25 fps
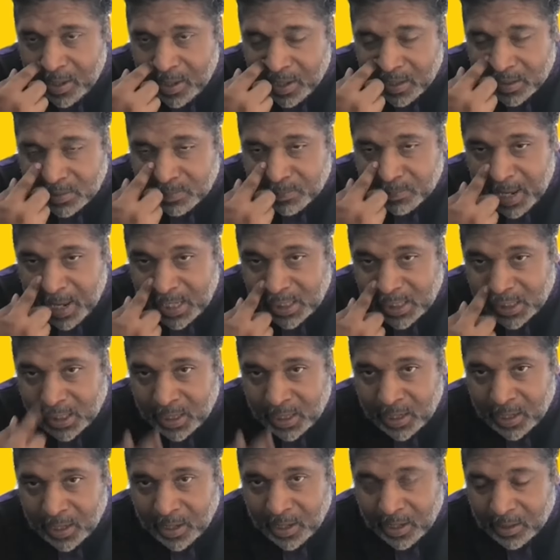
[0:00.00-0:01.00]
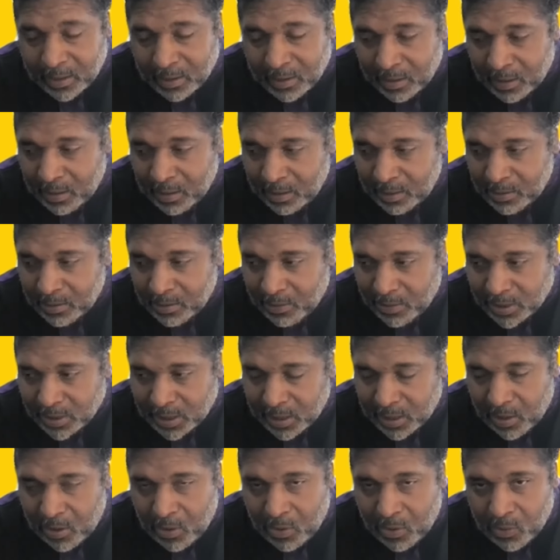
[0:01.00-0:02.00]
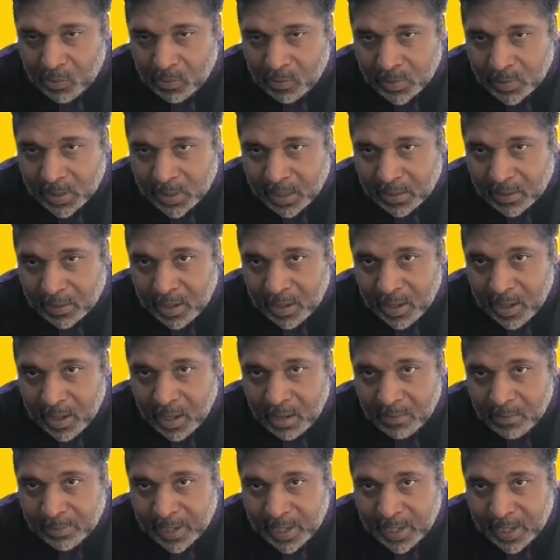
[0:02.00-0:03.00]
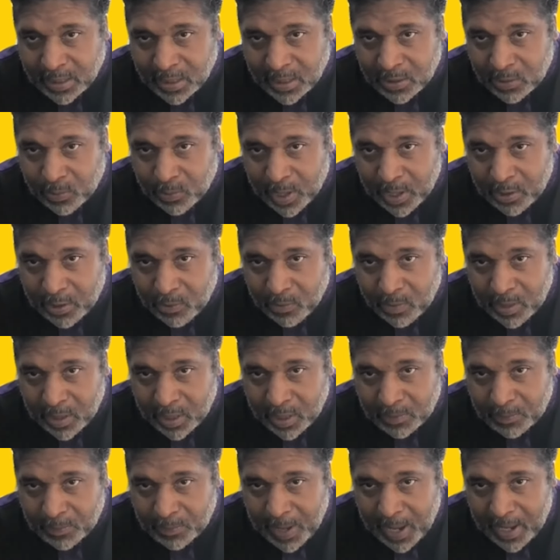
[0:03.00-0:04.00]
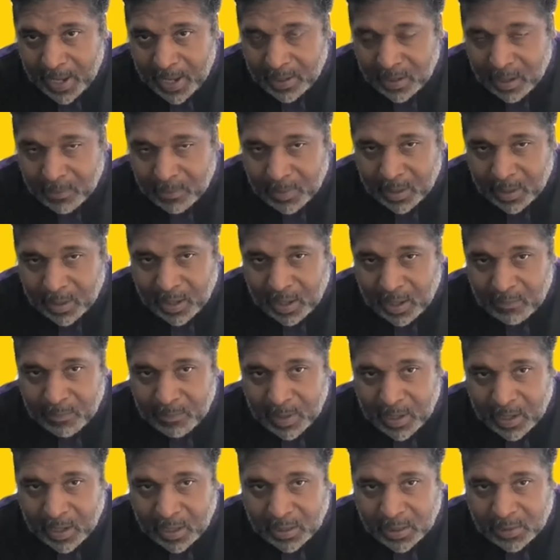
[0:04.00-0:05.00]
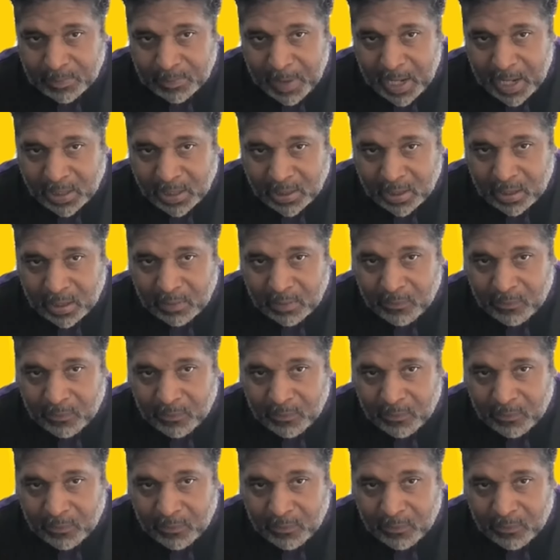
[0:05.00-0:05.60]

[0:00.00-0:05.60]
especially in nursing homes and places where during this pandemic, they've been especially